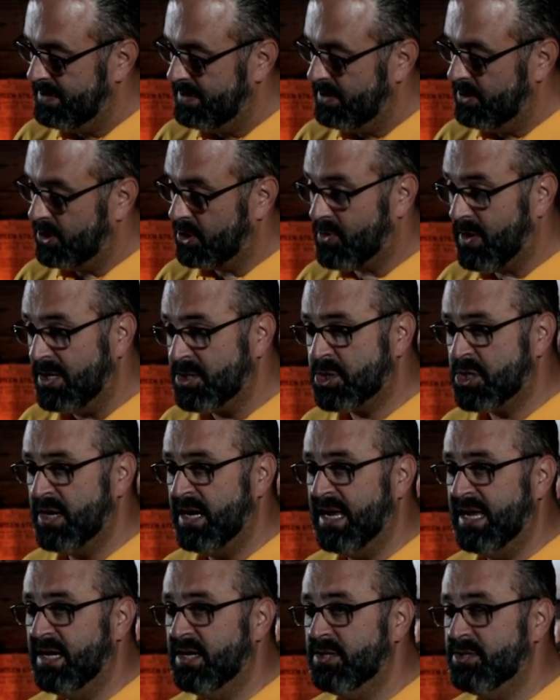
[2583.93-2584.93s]
And the question
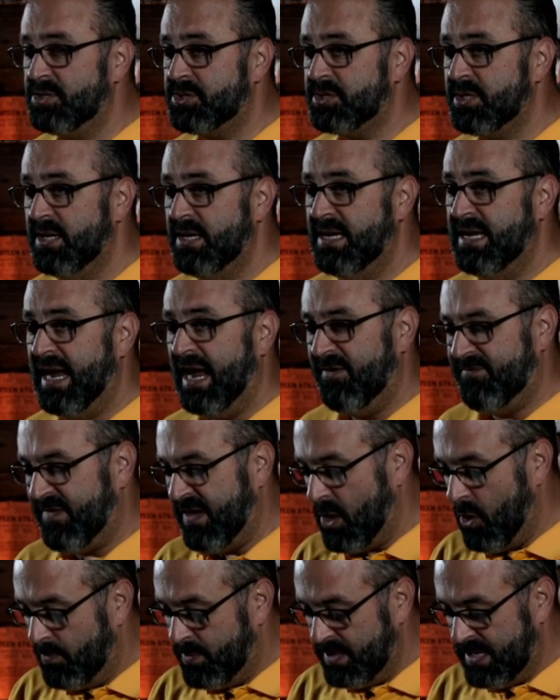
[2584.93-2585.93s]
is, if he
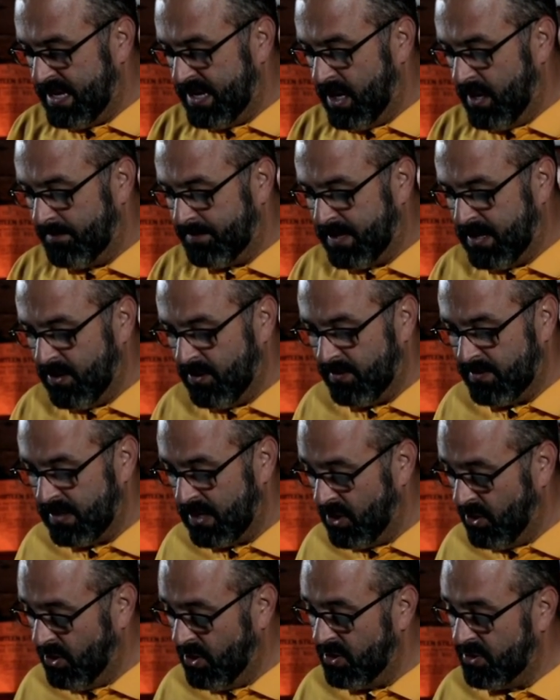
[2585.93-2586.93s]
opened that up here on the
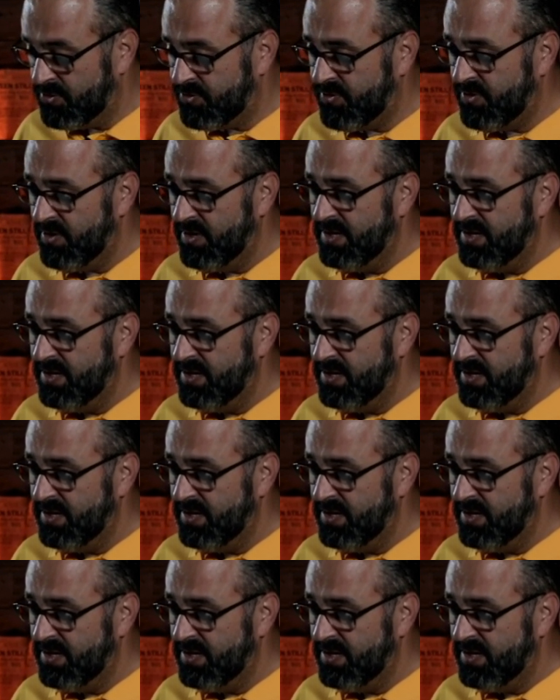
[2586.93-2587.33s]
earth,